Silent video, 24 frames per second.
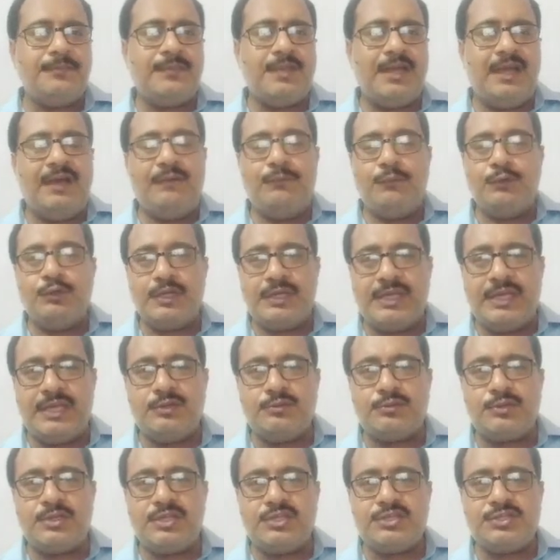I would again
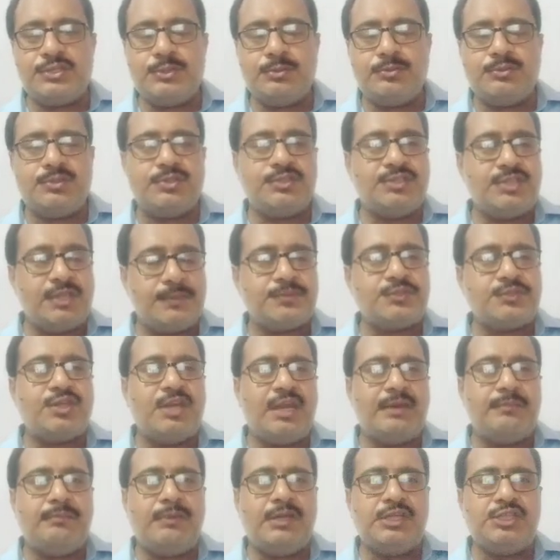request you to
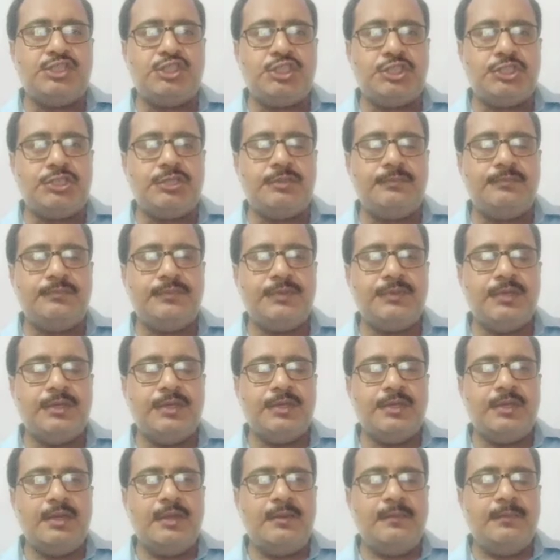subscribe my channel,
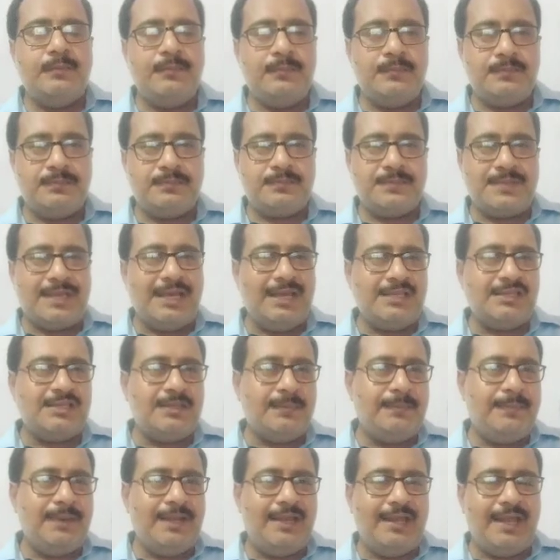click the
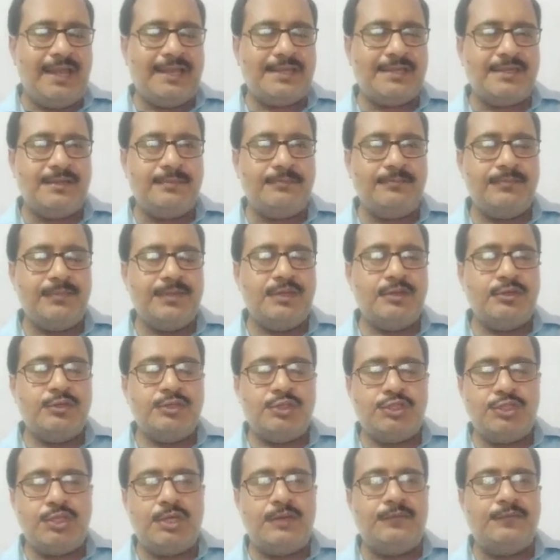bell icon,
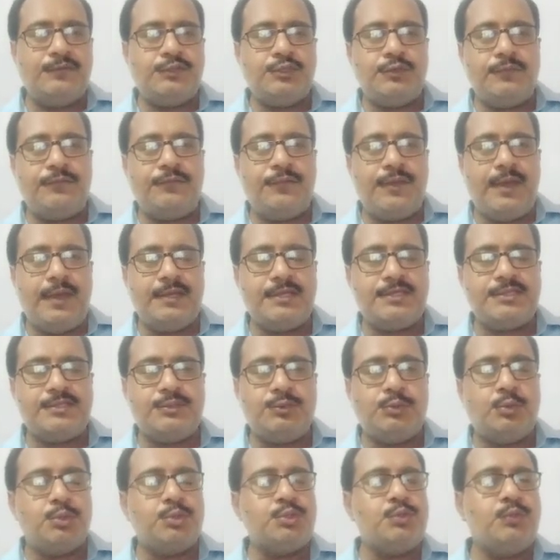share with your friends,
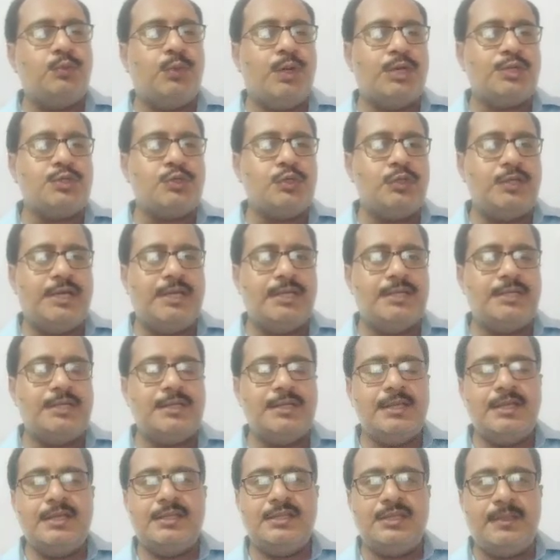those who want to learn
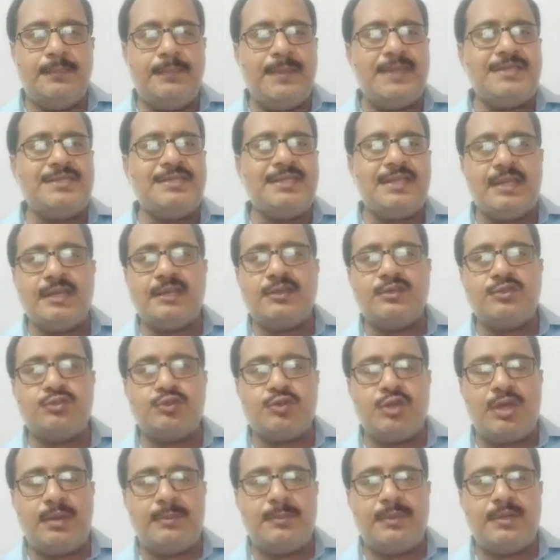the basic English
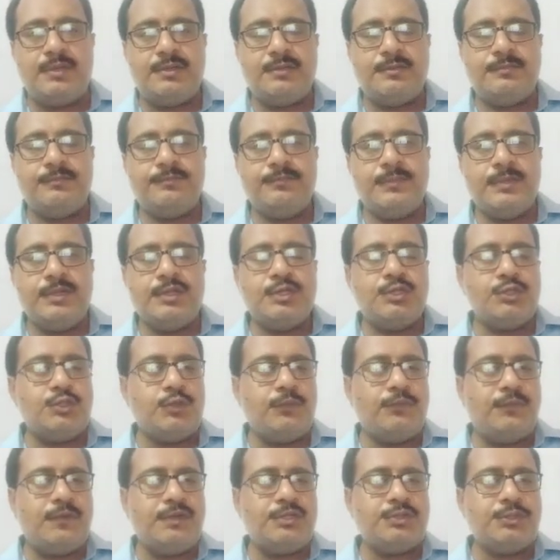grammar. So
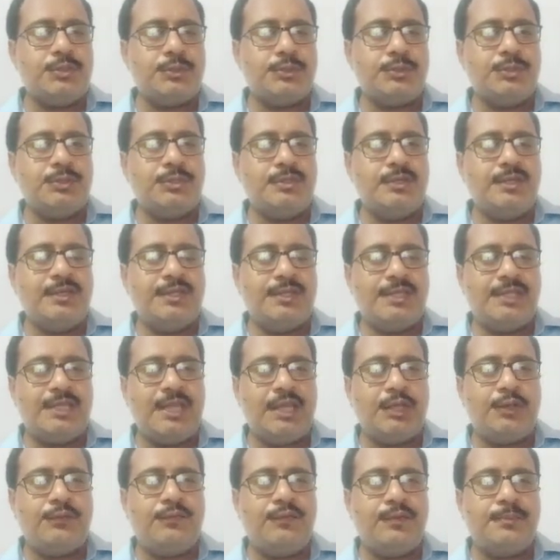far so good.
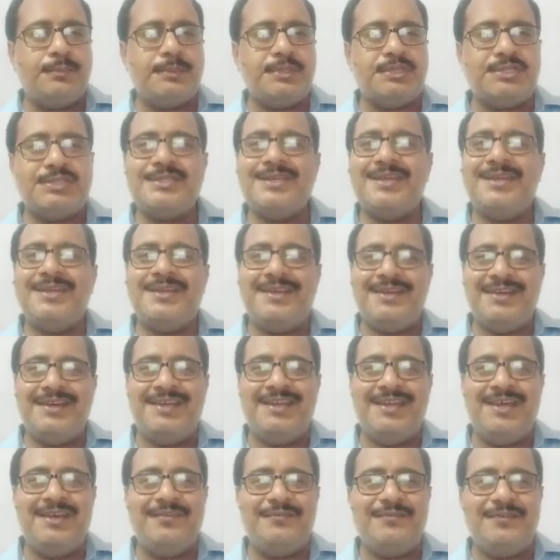Thank you very much.
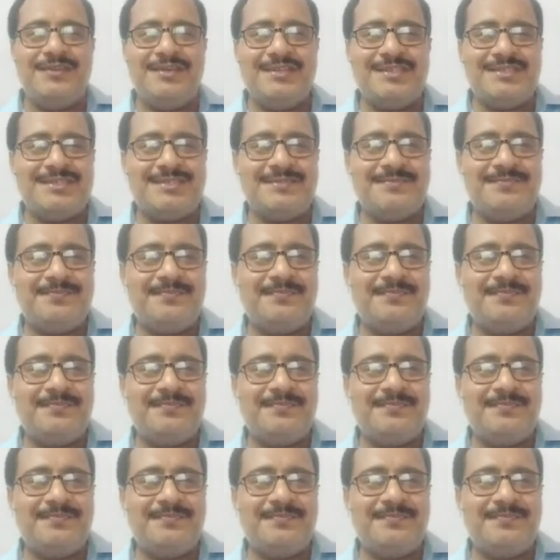Allah Hafiz.